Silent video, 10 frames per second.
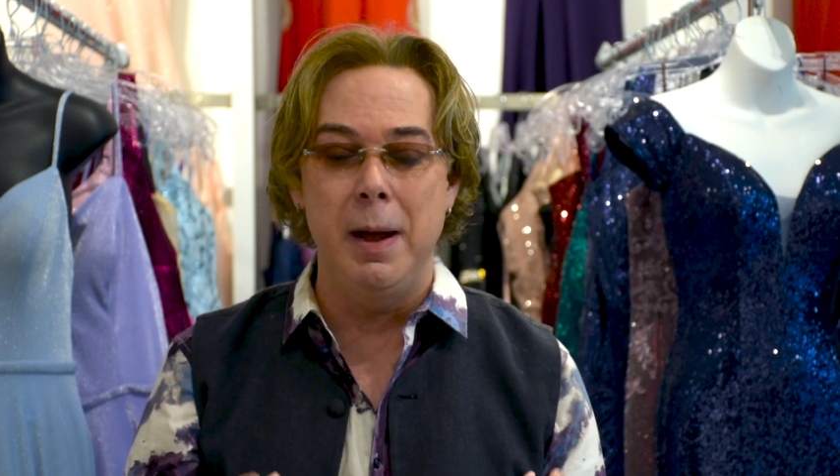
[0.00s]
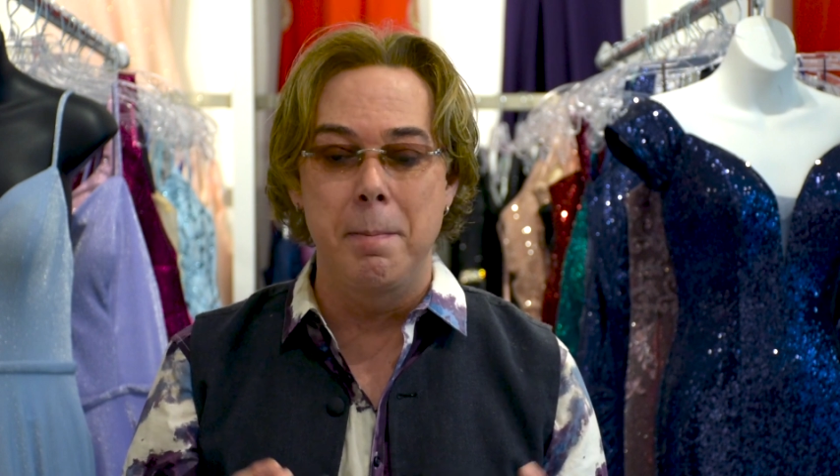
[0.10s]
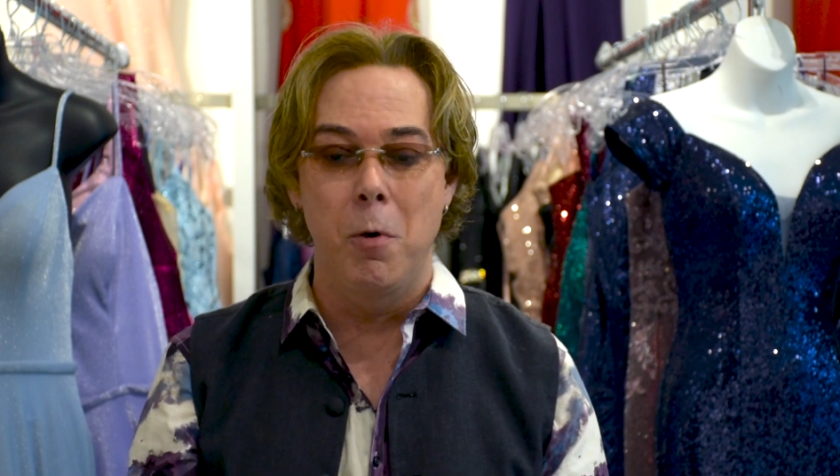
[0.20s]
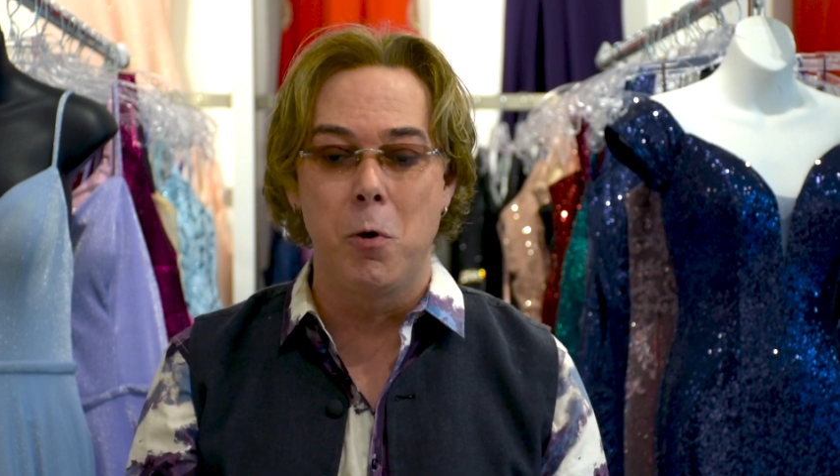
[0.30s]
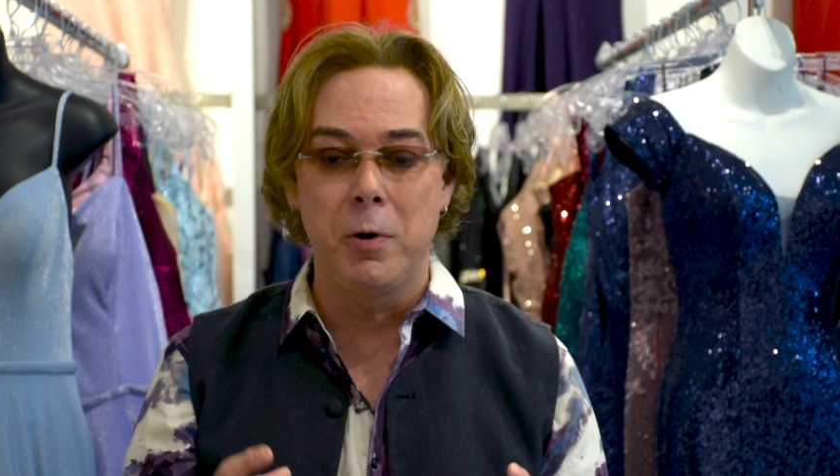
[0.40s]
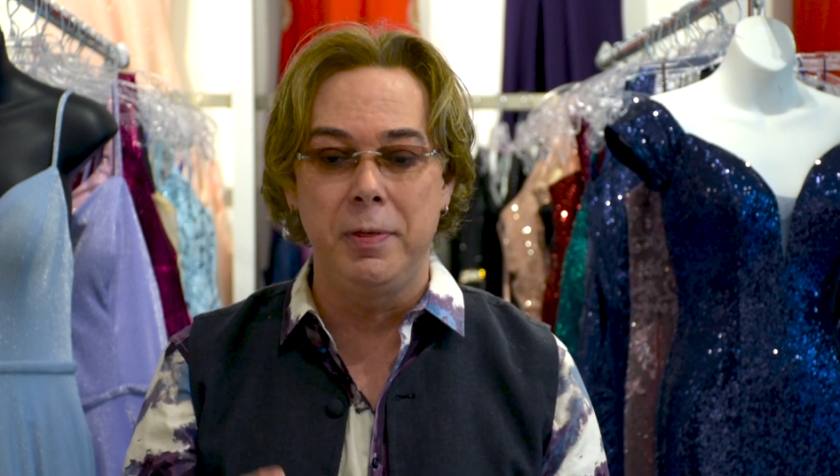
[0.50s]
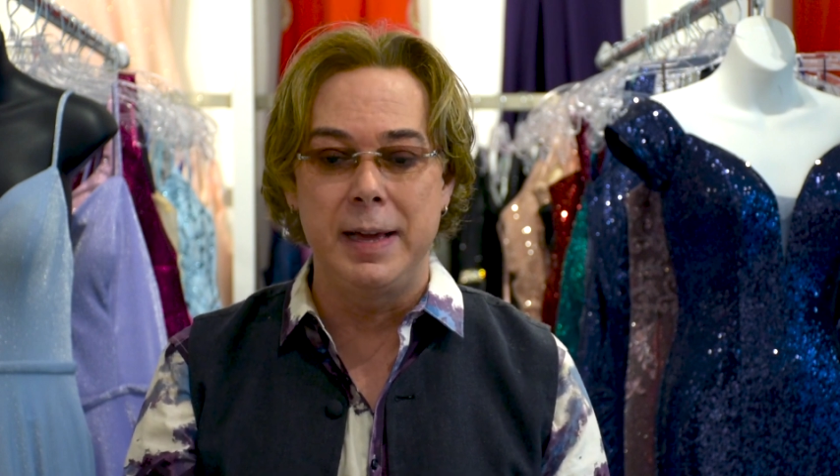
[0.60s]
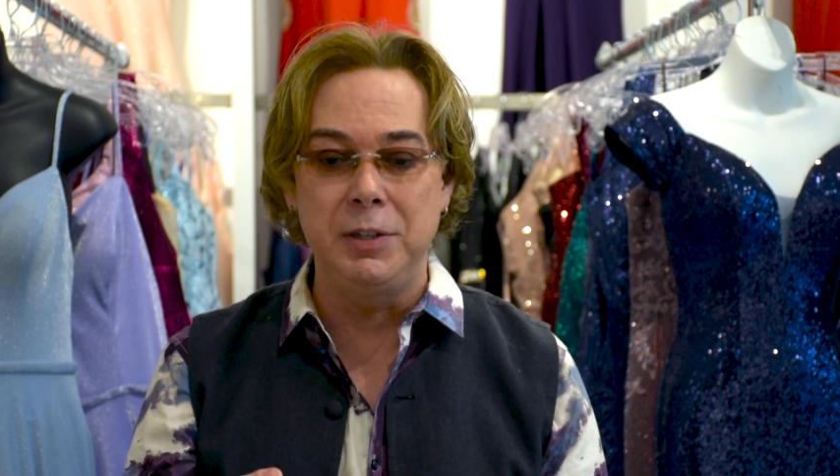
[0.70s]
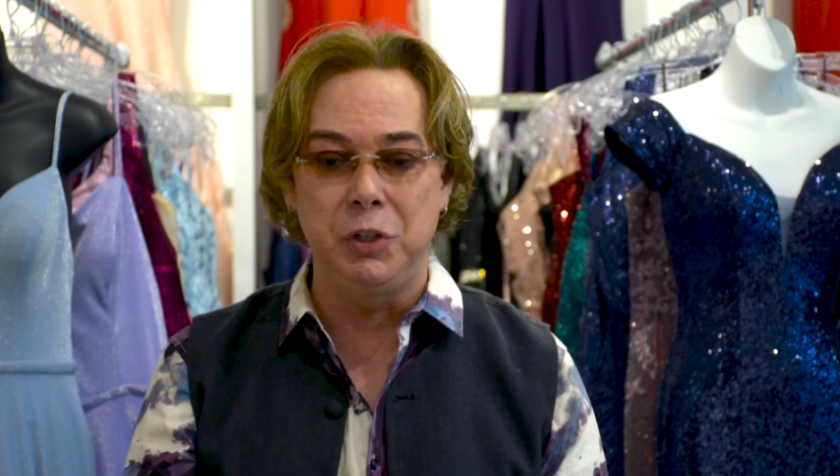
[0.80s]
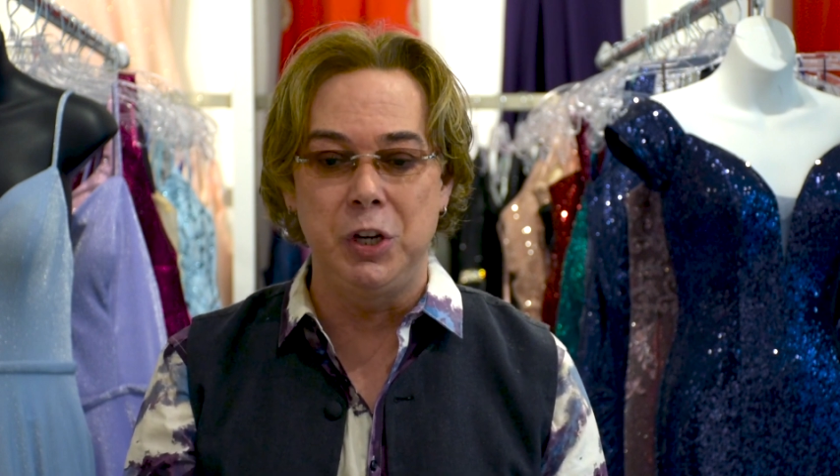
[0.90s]
are more
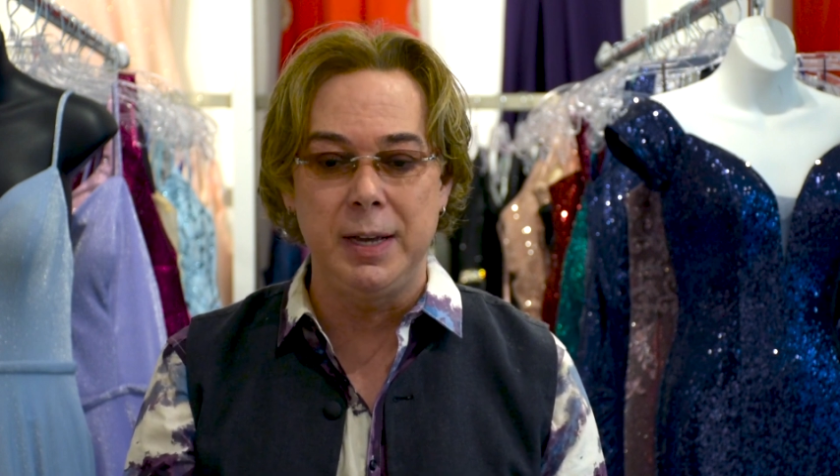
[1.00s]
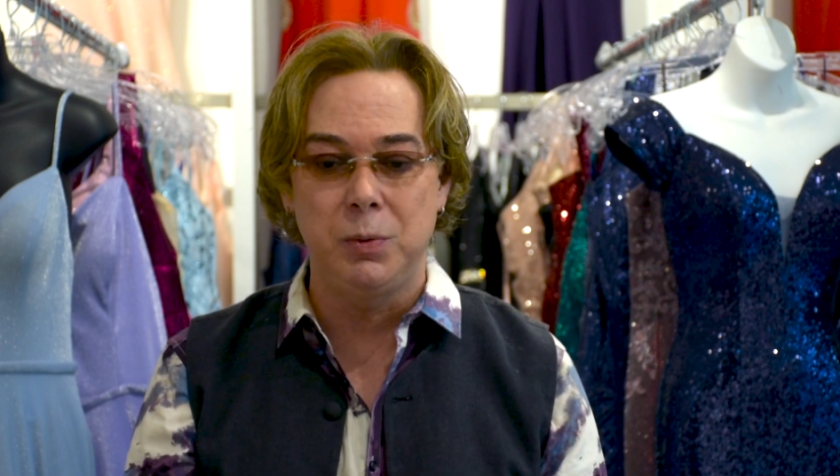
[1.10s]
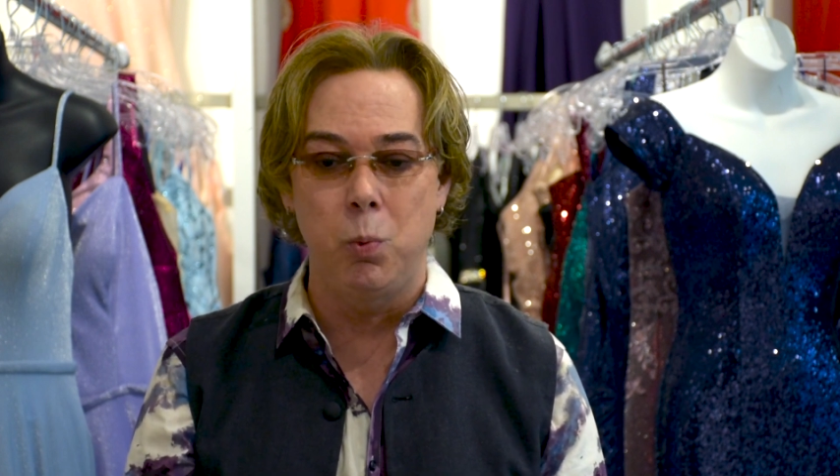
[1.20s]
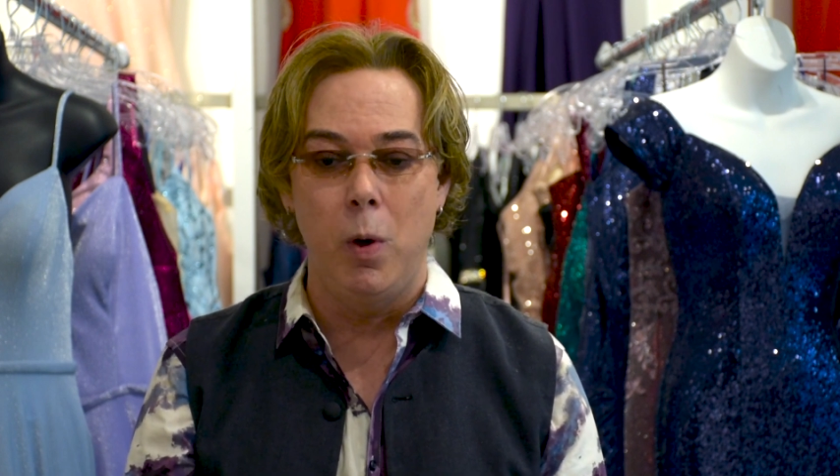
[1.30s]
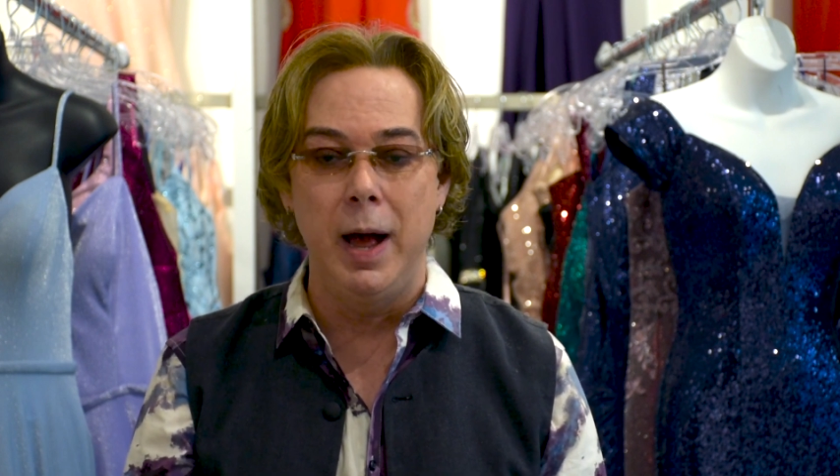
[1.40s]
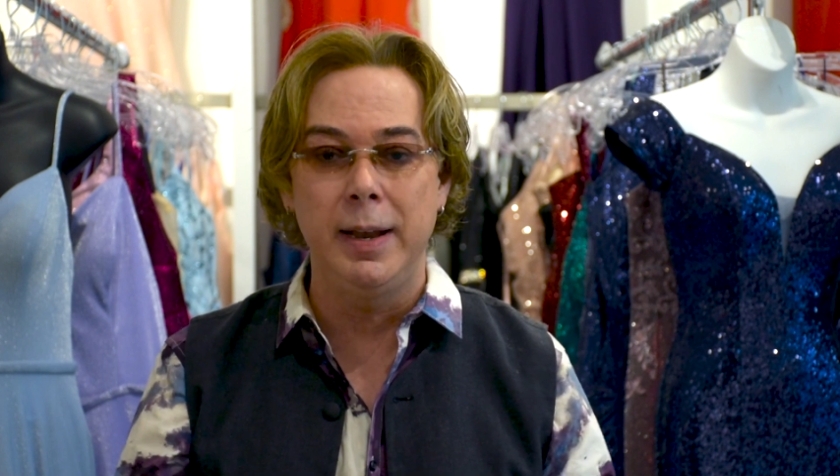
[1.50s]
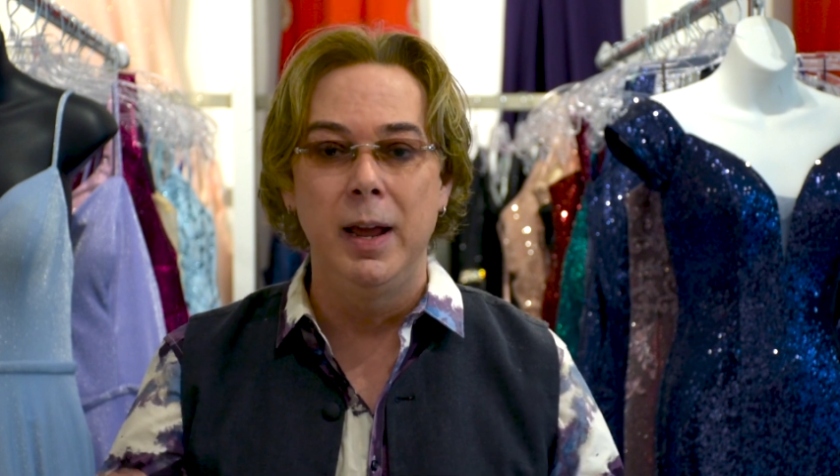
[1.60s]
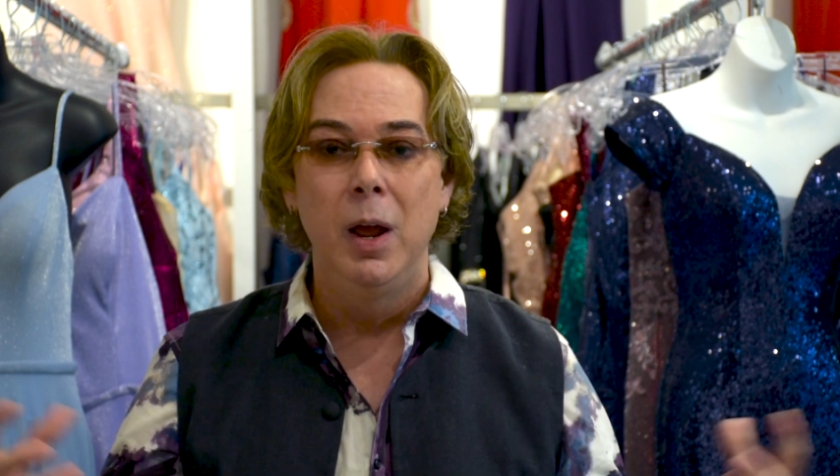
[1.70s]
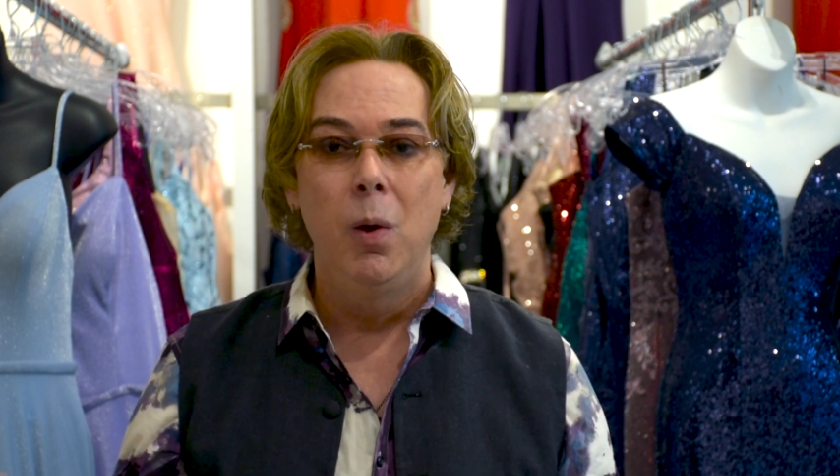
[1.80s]
than just one.